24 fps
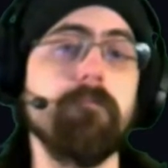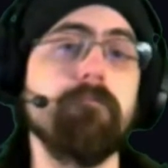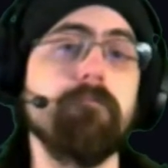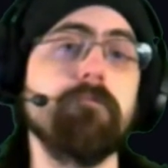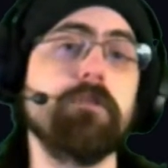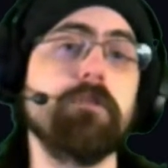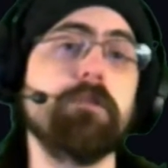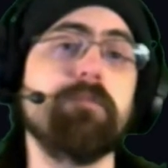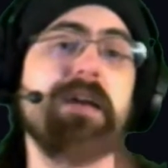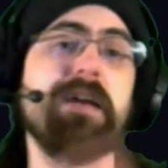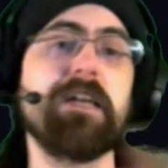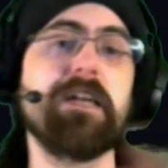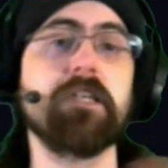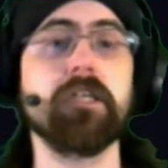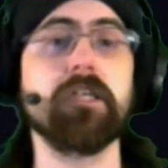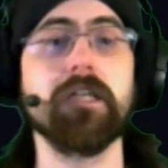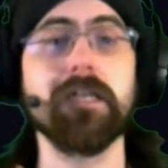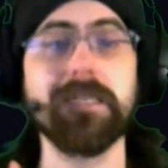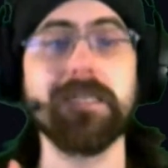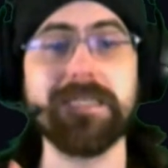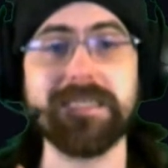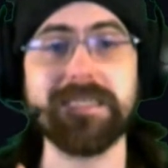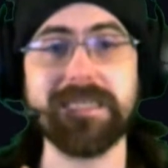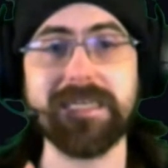
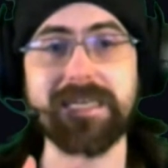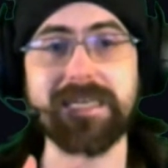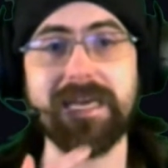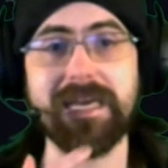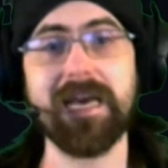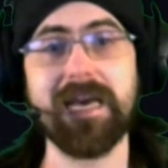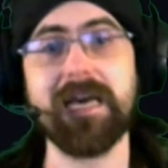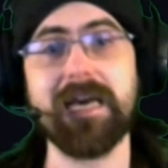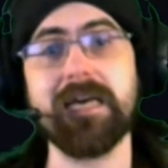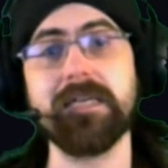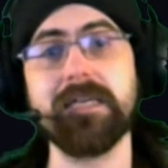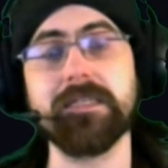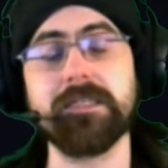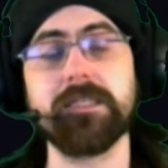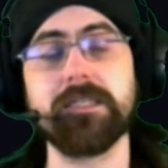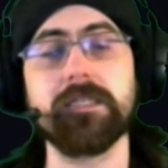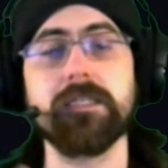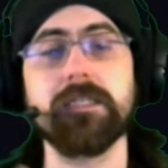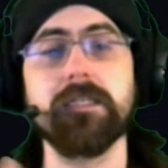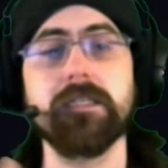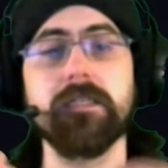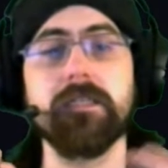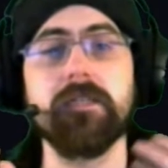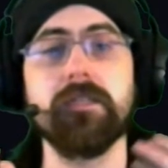specializing
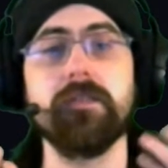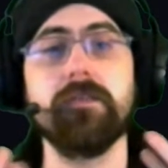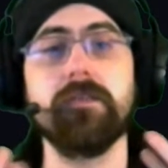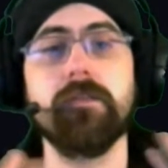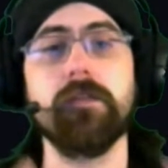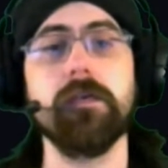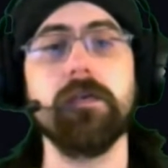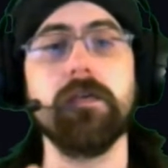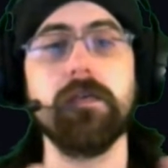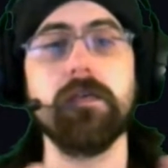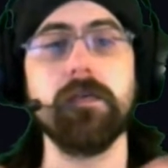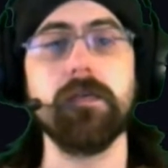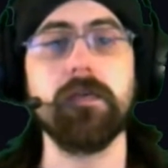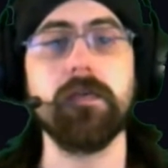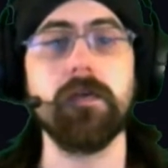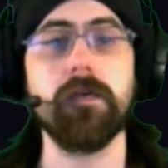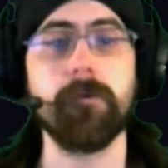as the